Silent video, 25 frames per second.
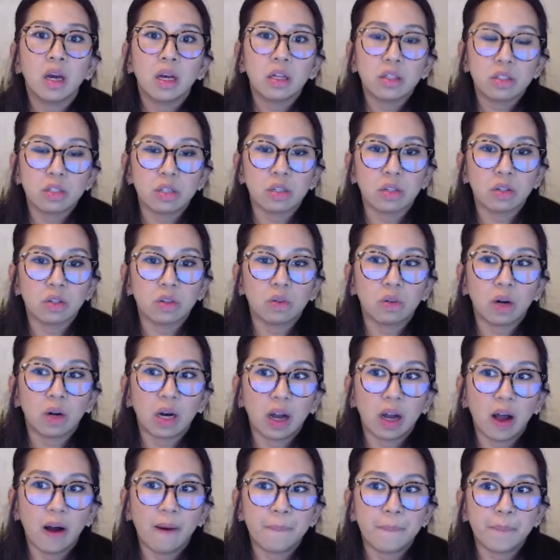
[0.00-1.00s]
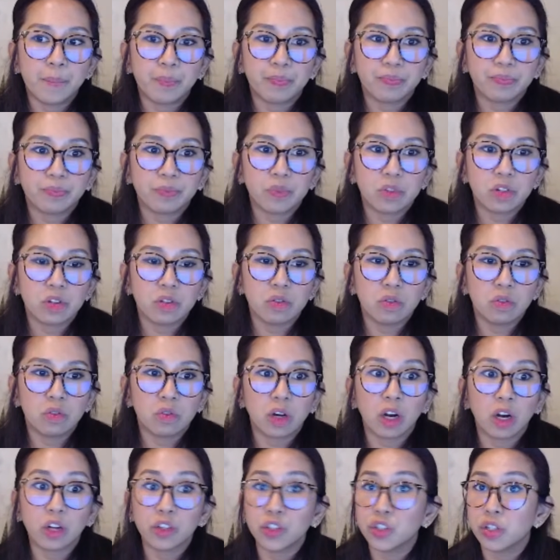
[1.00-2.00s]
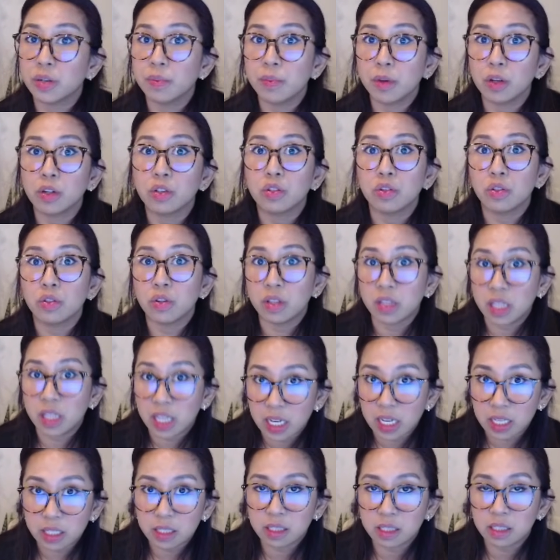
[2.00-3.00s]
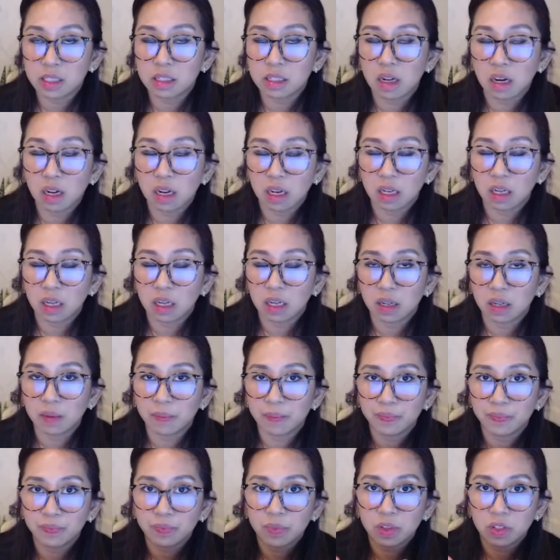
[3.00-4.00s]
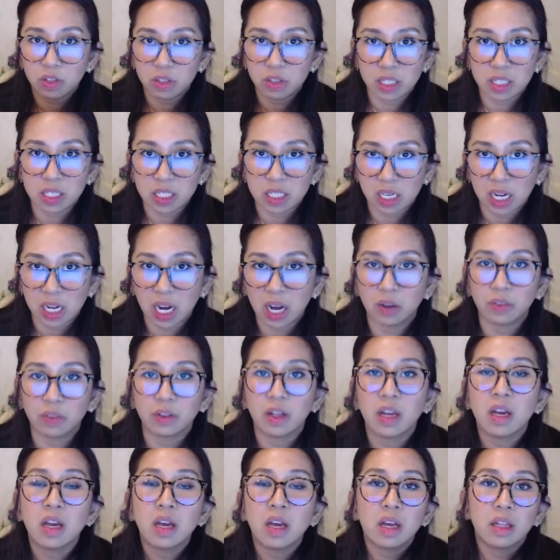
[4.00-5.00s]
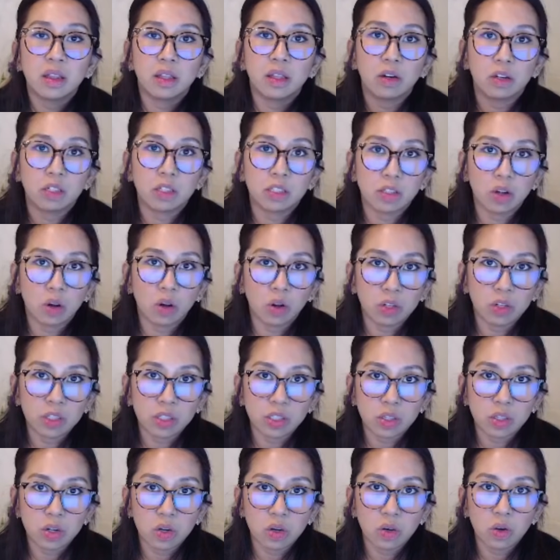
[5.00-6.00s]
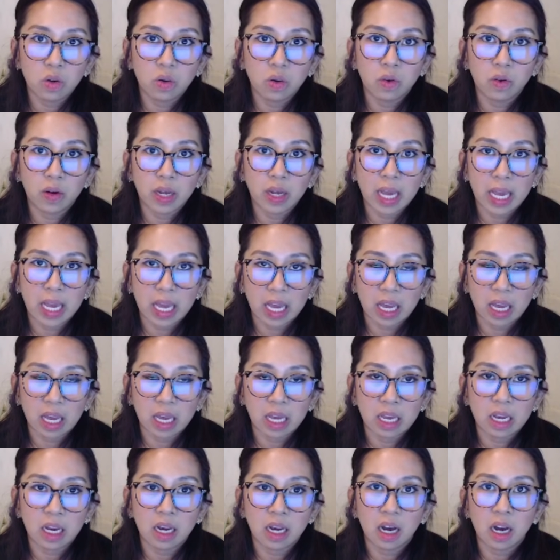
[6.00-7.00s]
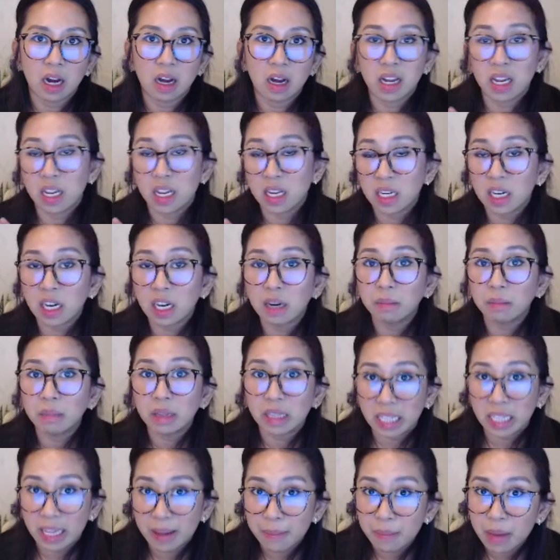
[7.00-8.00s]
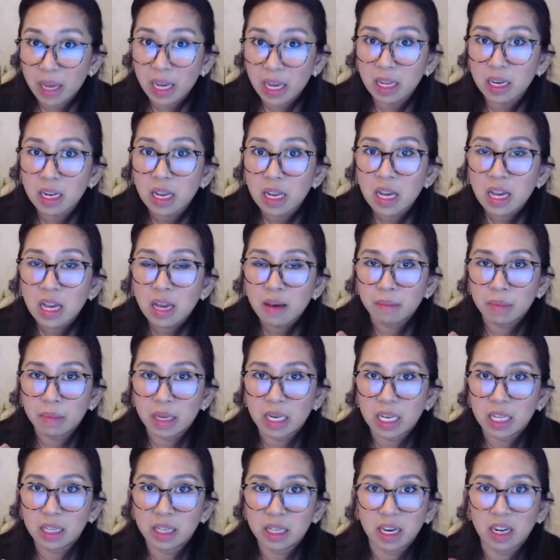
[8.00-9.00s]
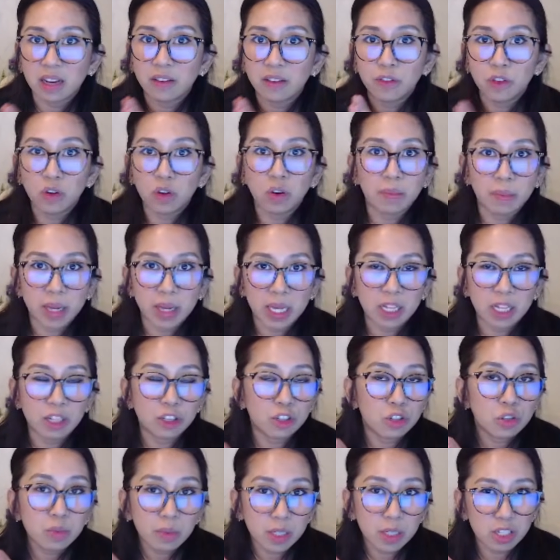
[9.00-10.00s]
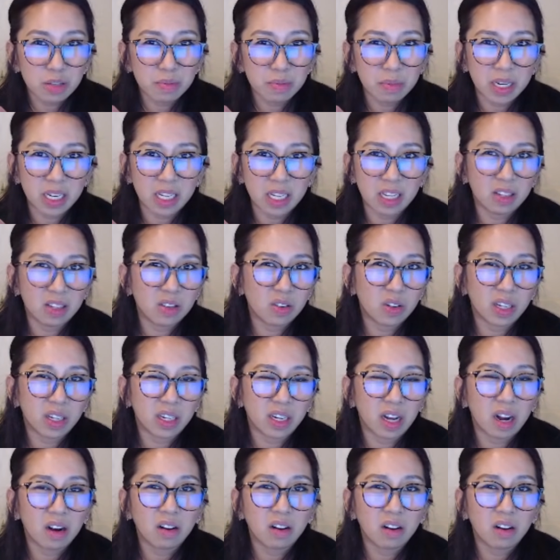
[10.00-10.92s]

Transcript: to to contribute to this account. There's also a income limit, meaning that if you're making too much money, you cannot